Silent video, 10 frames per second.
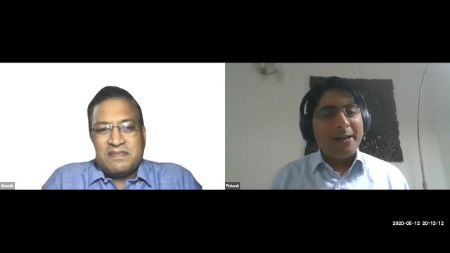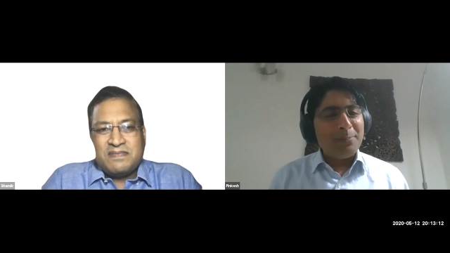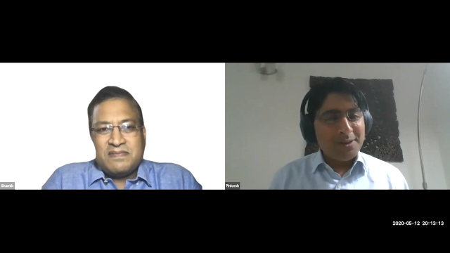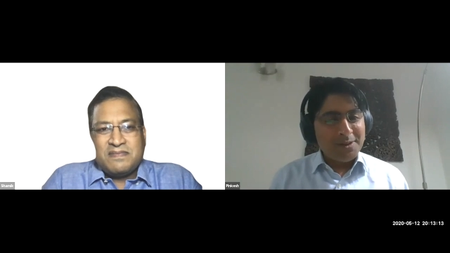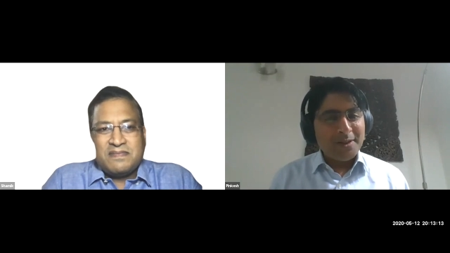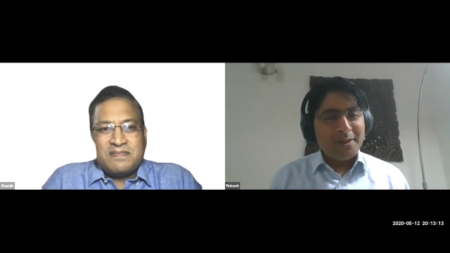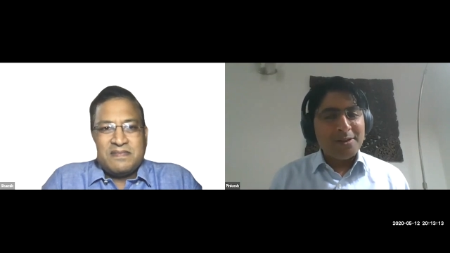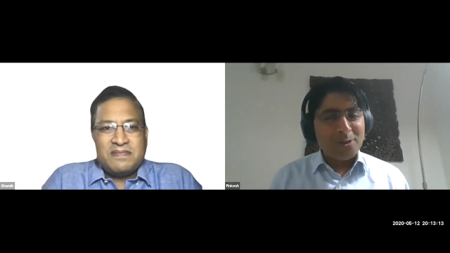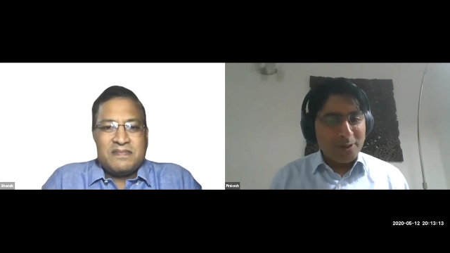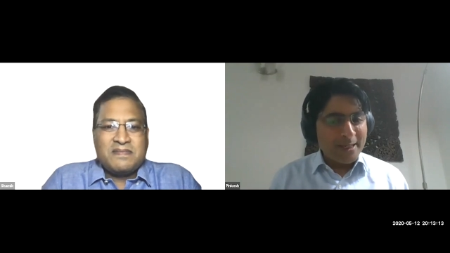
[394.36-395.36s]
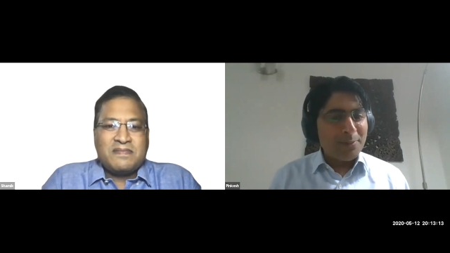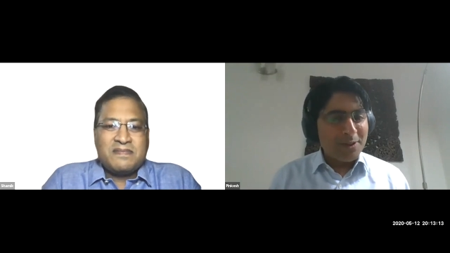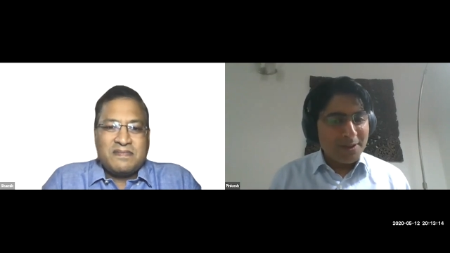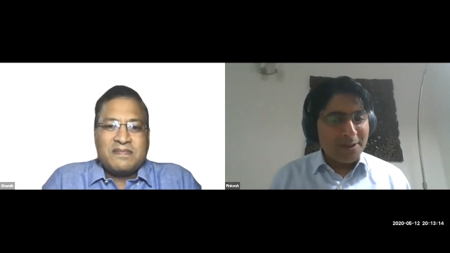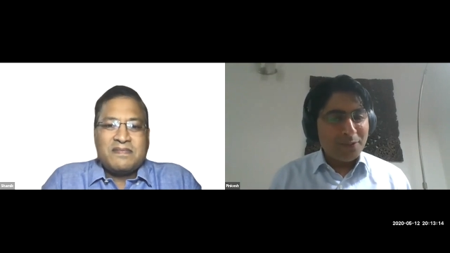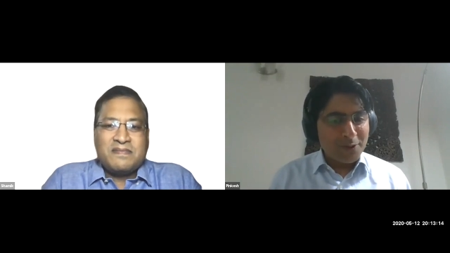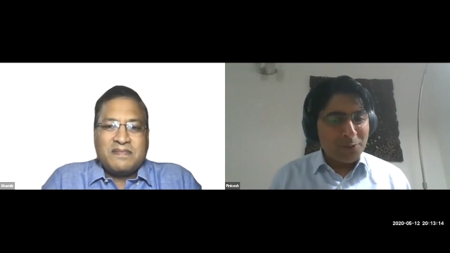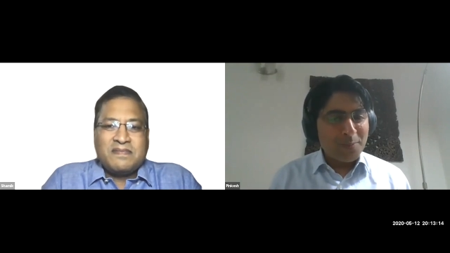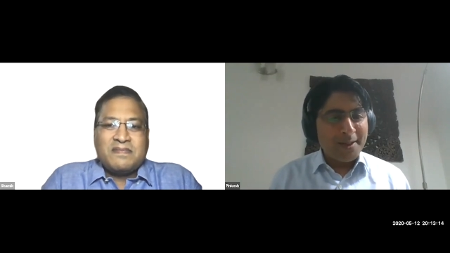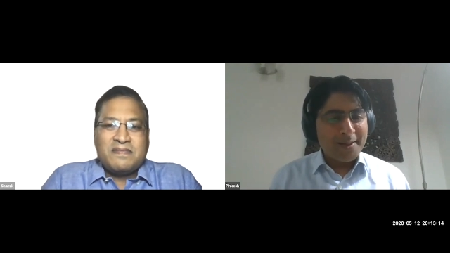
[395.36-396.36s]
Speaker 1: five plus years or ten plus years of
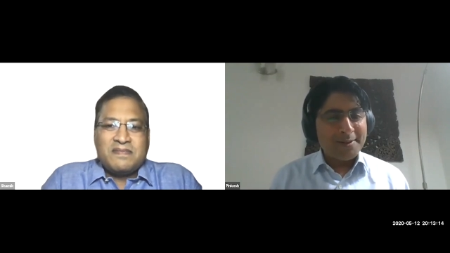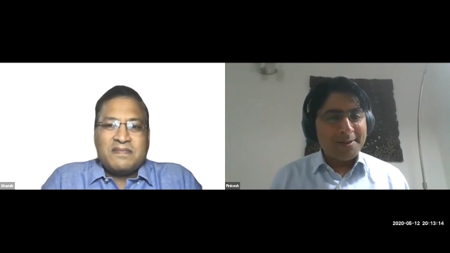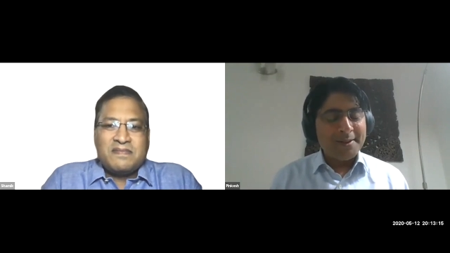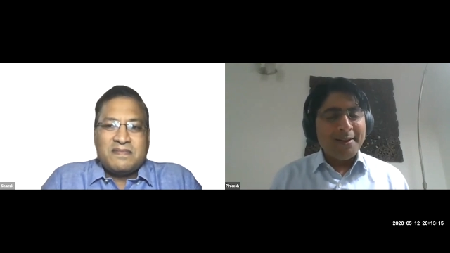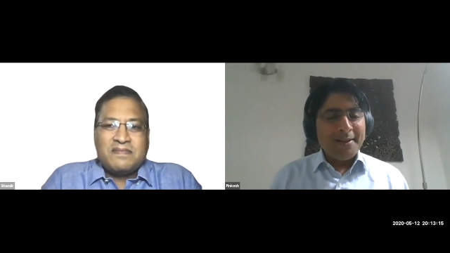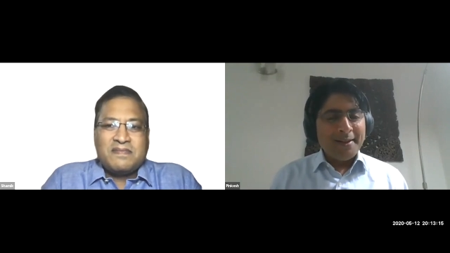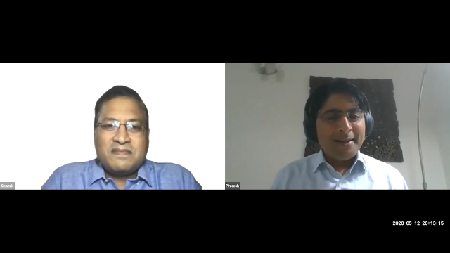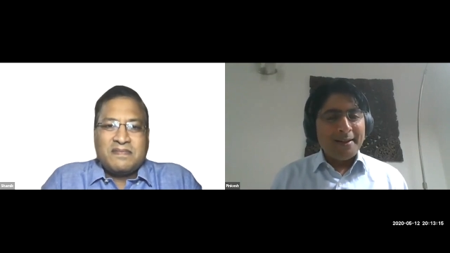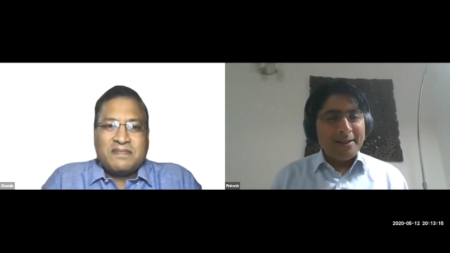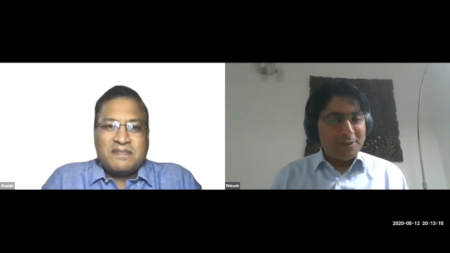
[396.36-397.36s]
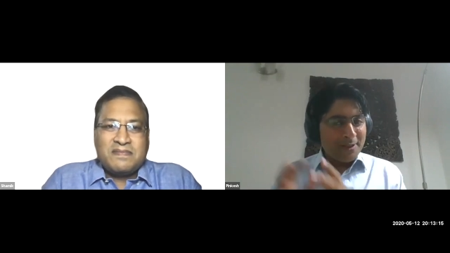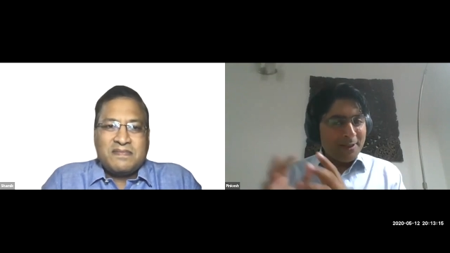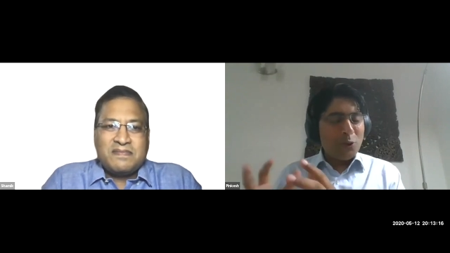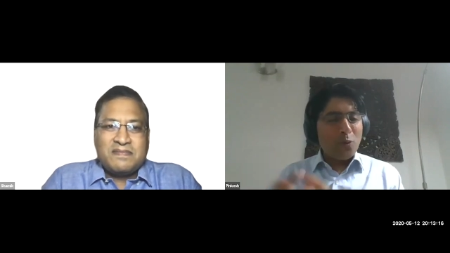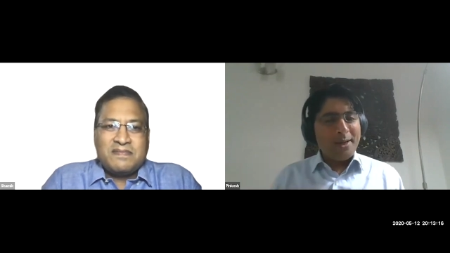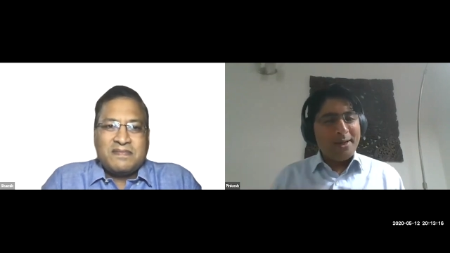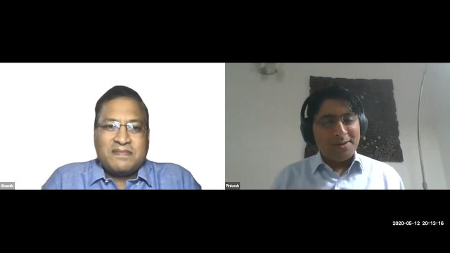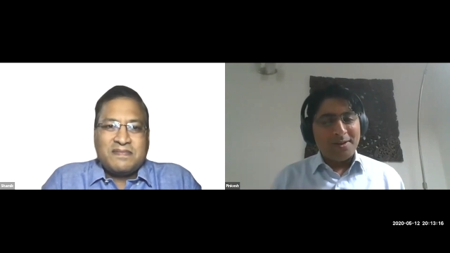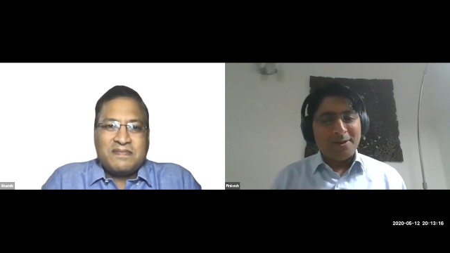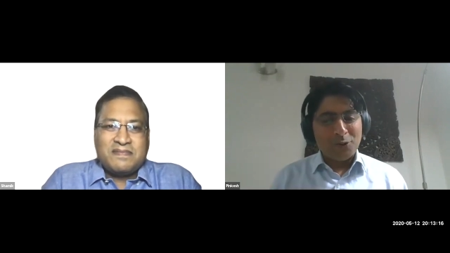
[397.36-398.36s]
experience uh, in a certain domain,
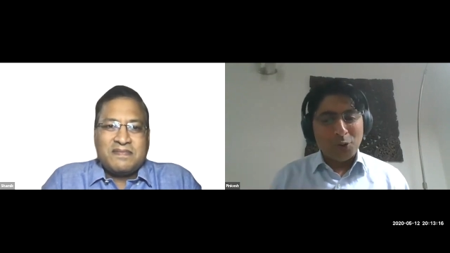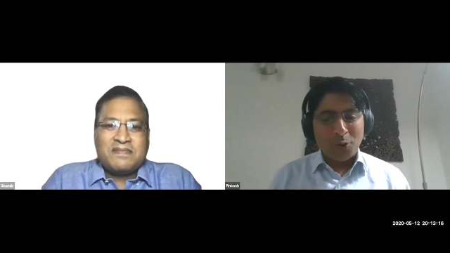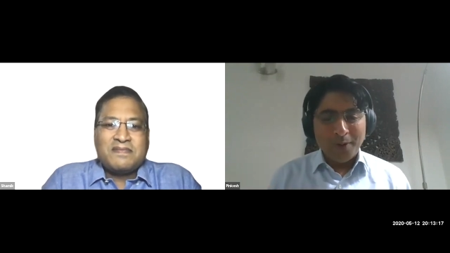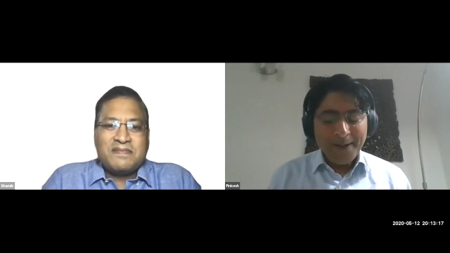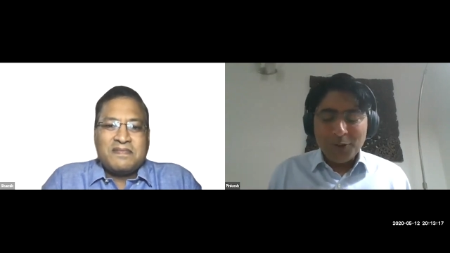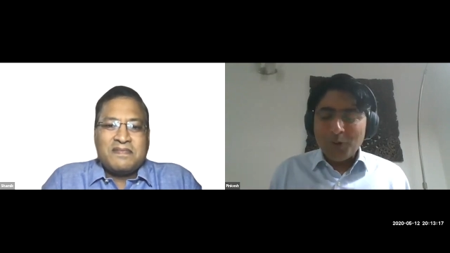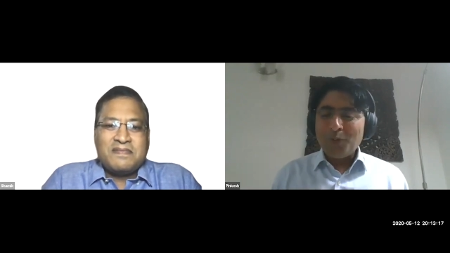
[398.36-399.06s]
a certain zone, right? So,